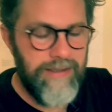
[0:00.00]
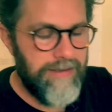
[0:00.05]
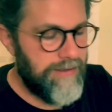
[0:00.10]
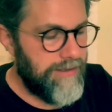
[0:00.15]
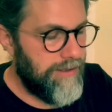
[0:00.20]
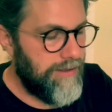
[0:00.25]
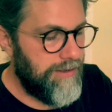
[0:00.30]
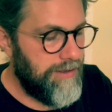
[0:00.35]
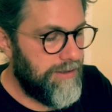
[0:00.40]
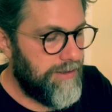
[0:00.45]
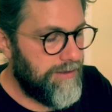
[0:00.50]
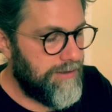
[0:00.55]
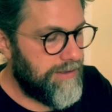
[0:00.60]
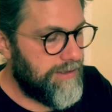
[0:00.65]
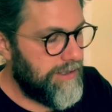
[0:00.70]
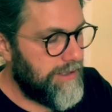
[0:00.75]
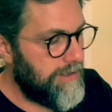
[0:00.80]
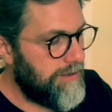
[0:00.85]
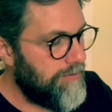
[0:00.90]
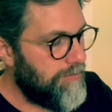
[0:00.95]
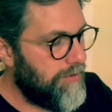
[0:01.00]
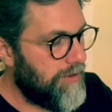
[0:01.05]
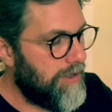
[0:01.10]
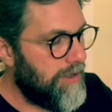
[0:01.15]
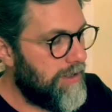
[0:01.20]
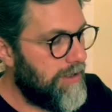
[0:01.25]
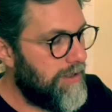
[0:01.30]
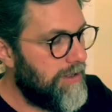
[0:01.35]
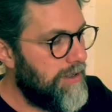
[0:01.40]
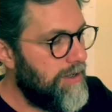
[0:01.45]
So you can see what
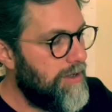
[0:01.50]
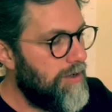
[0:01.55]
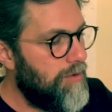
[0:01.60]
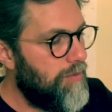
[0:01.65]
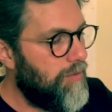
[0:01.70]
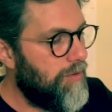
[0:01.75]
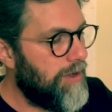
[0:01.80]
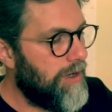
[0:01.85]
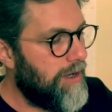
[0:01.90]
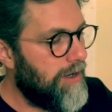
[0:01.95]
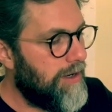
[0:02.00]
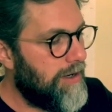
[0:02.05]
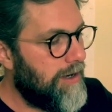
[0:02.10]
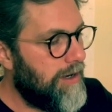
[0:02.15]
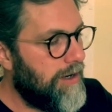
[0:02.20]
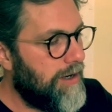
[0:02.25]
our